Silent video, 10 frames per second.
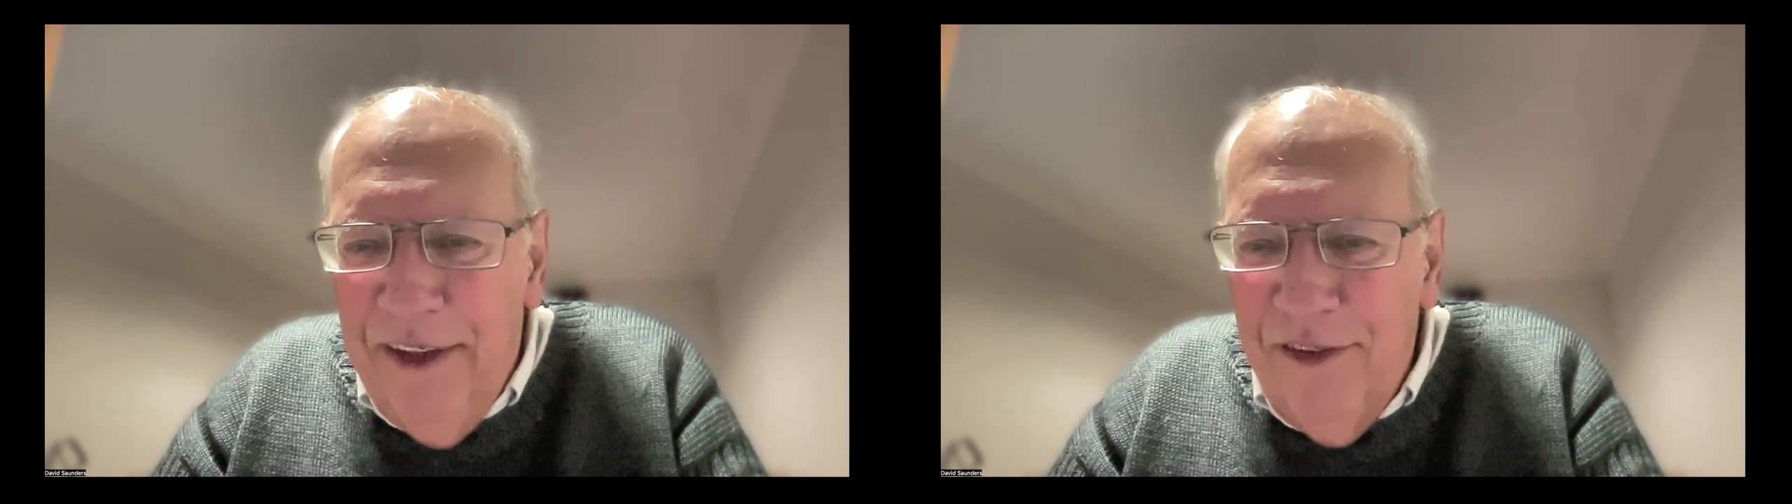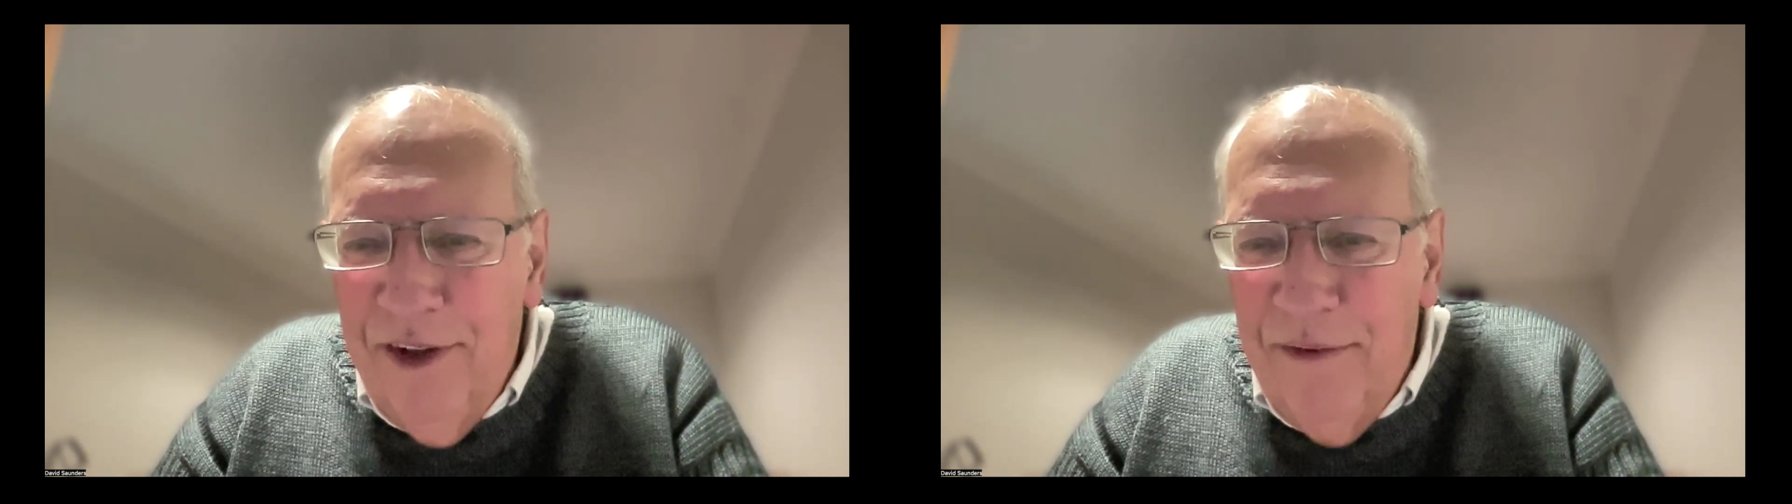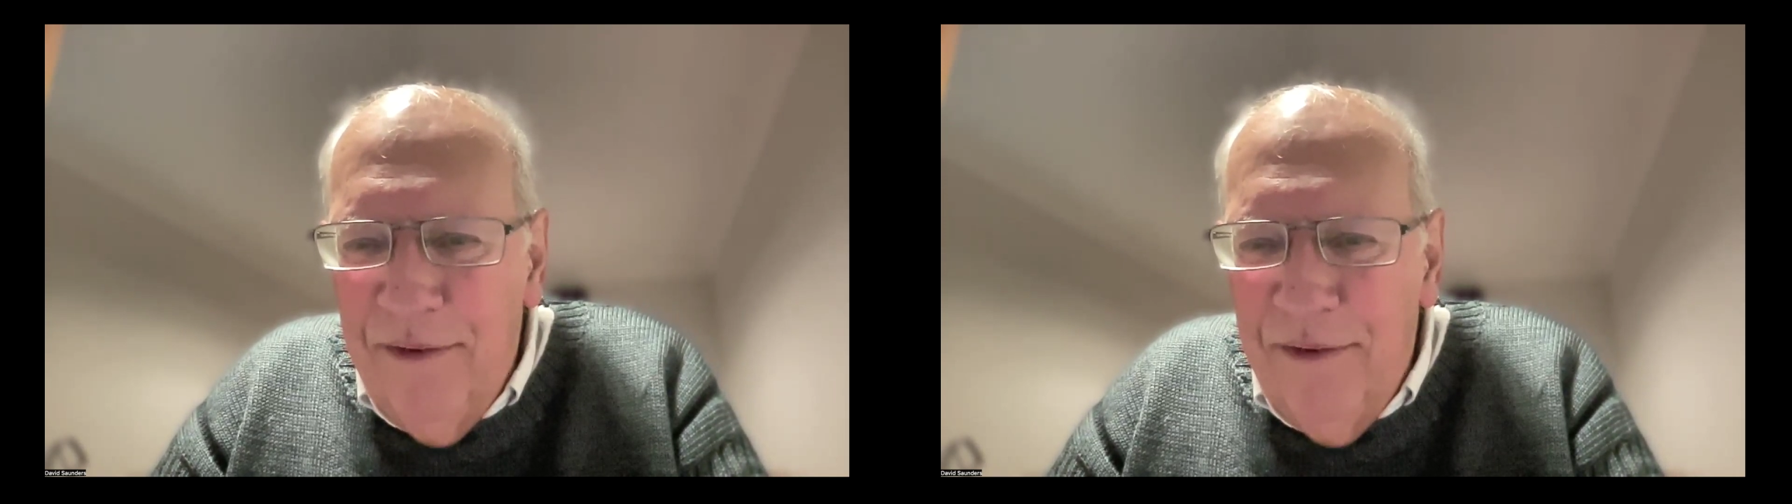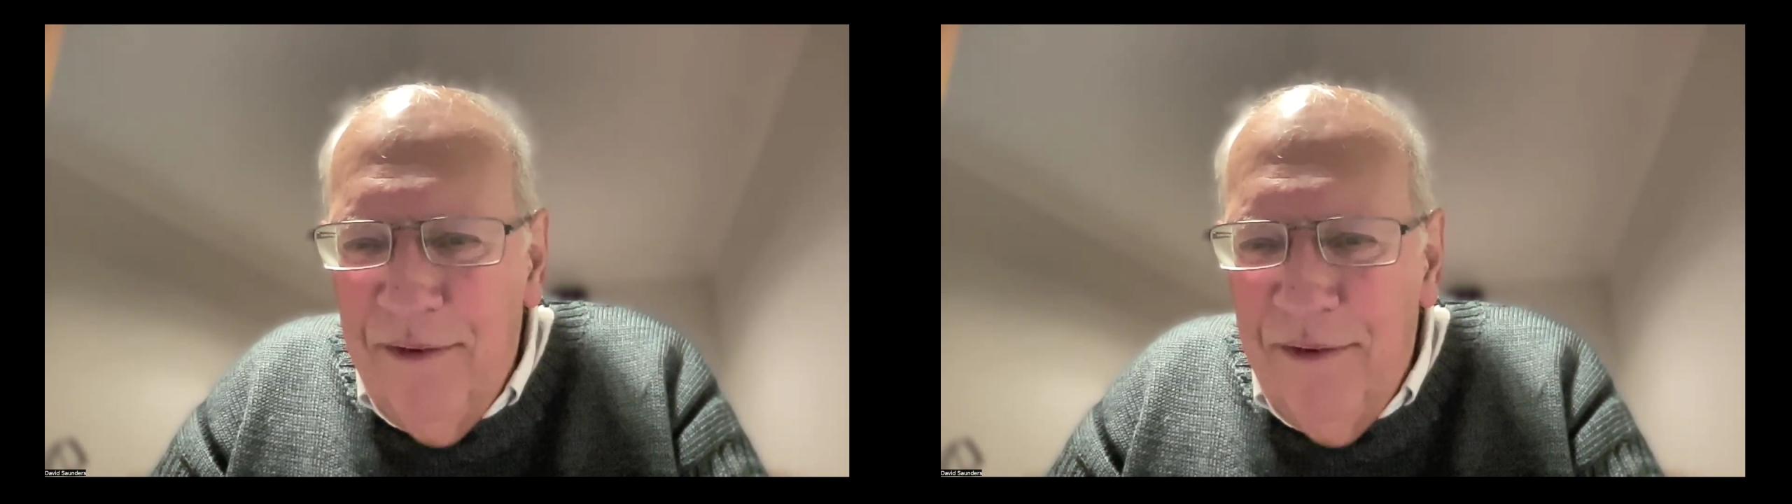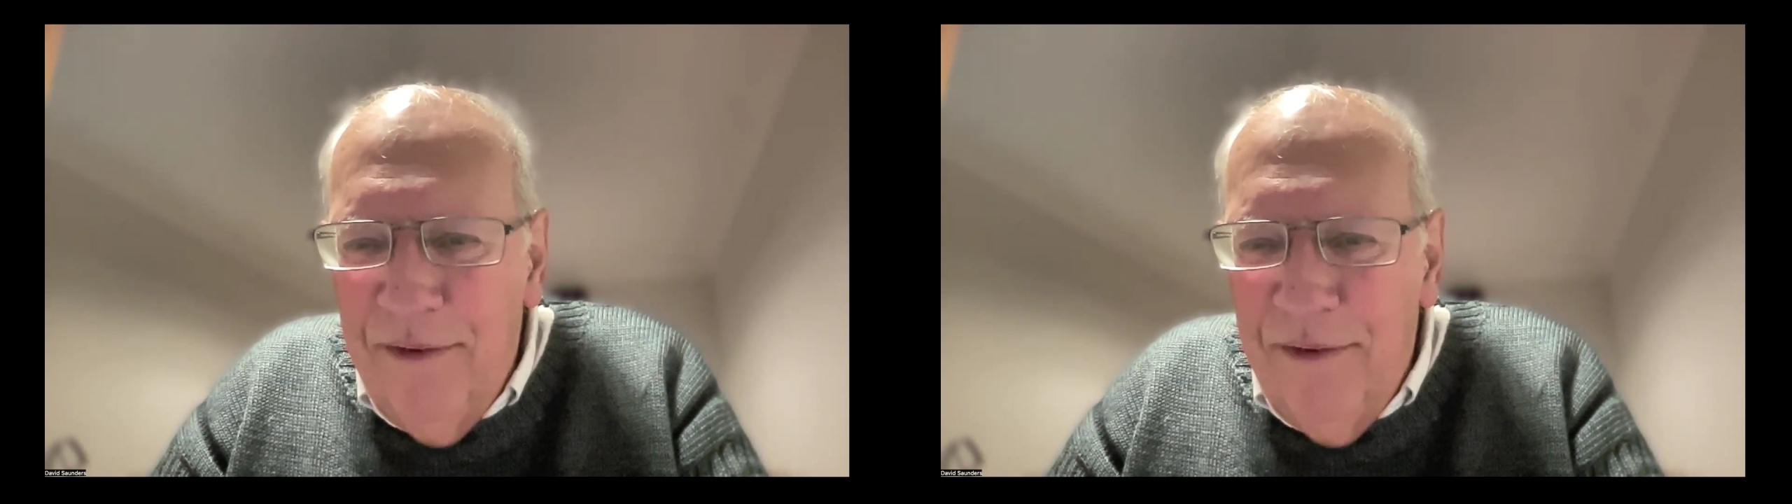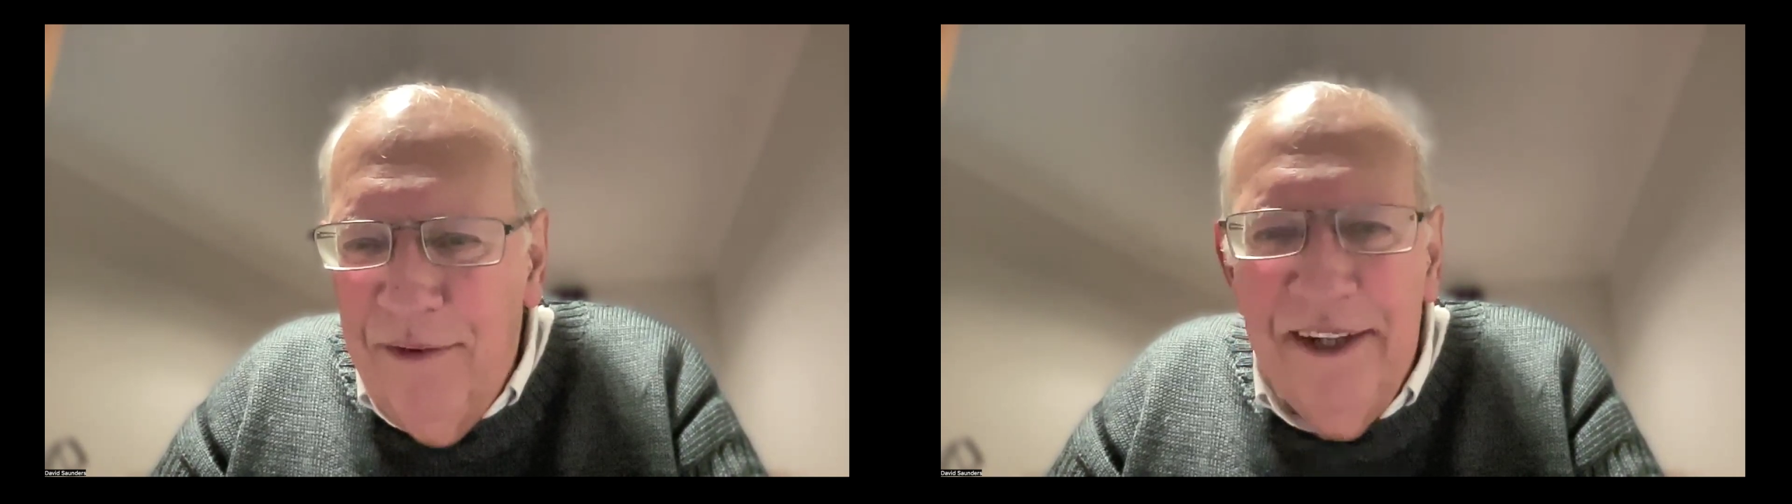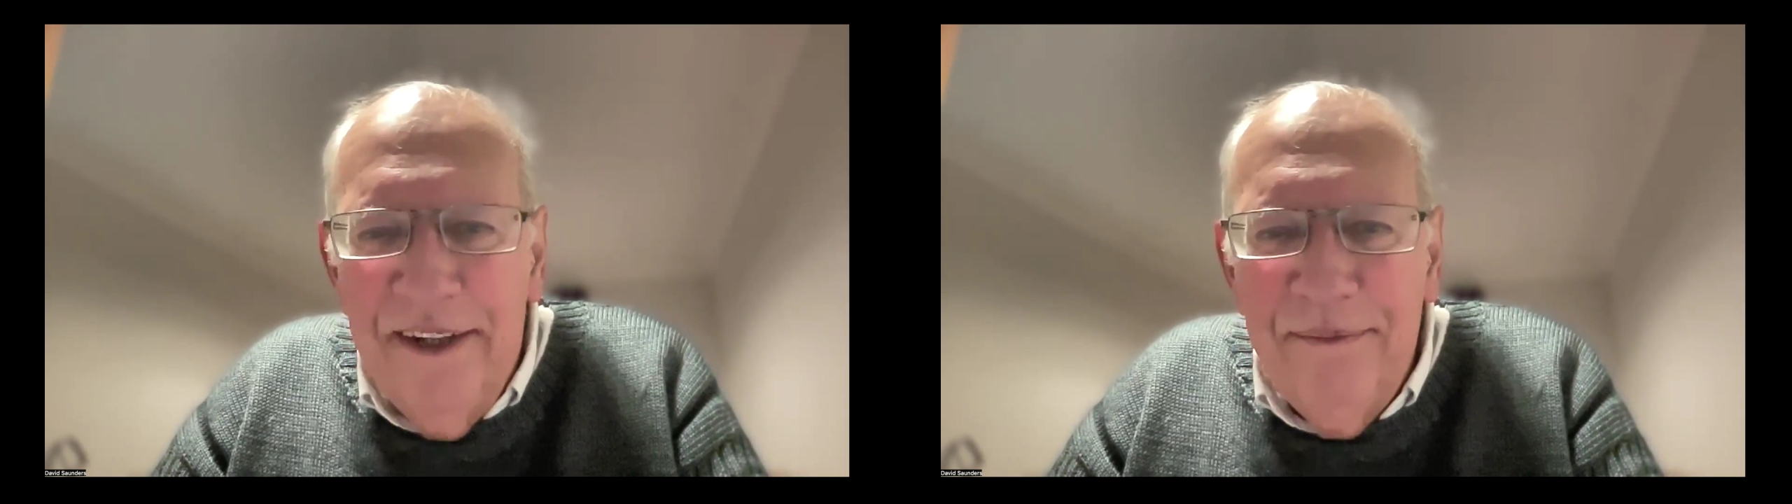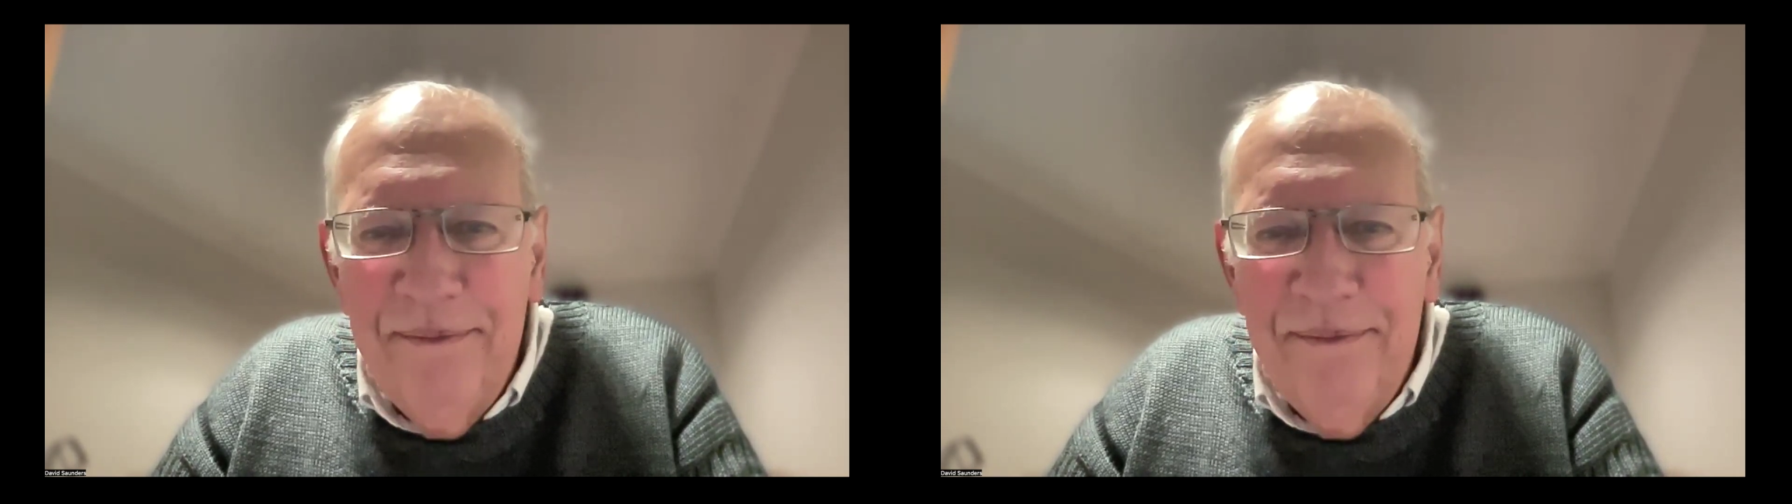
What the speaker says: Stop recording here.